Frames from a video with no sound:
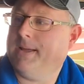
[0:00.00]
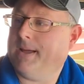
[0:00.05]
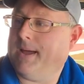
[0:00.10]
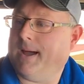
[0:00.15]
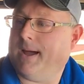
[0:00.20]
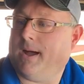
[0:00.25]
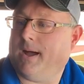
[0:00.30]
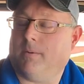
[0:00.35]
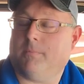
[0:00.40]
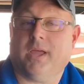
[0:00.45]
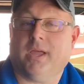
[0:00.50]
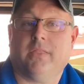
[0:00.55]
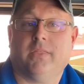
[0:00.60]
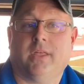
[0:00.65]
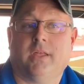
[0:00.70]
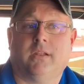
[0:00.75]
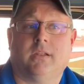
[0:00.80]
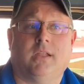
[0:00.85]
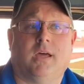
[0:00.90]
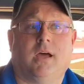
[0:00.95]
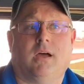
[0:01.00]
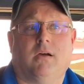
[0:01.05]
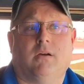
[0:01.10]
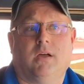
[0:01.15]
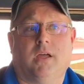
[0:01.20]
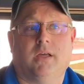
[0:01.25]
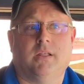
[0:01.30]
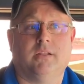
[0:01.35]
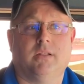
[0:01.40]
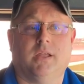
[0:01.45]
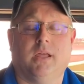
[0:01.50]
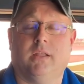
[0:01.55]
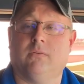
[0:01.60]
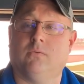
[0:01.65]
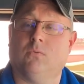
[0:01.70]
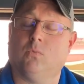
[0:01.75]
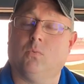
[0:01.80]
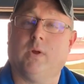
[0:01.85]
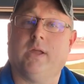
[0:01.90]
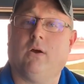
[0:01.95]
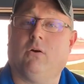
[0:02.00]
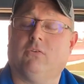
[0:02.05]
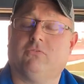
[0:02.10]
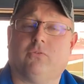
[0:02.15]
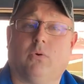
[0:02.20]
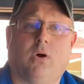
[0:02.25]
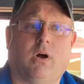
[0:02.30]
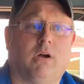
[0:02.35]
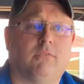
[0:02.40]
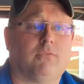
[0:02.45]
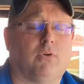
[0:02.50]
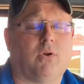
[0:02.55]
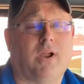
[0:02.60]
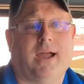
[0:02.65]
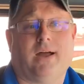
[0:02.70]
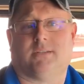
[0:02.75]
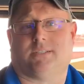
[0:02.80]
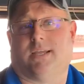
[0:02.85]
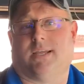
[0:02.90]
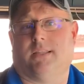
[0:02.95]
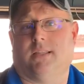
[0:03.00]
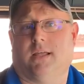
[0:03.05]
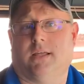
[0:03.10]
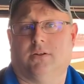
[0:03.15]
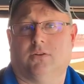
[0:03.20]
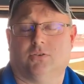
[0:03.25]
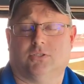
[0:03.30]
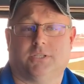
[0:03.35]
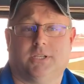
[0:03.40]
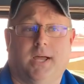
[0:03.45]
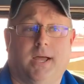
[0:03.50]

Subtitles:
And then we also offer outside lenders.